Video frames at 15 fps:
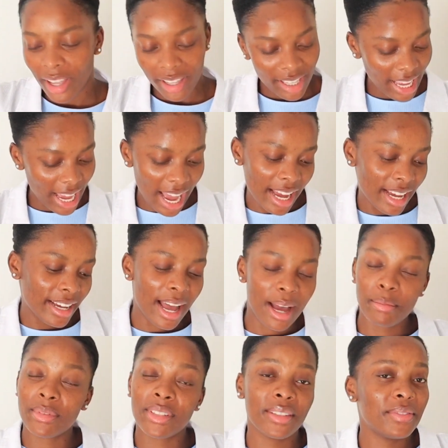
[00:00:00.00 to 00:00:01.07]
Yeah,
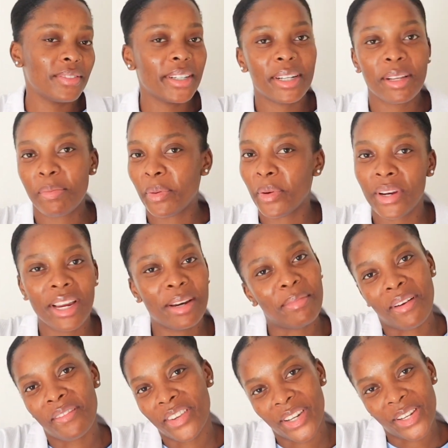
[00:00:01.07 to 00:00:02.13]
I'm definitely pretty and
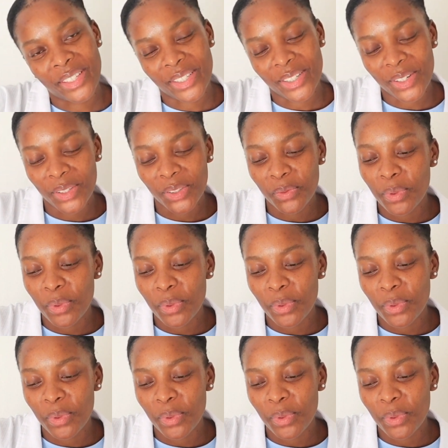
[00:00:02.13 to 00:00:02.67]
my videos are cool.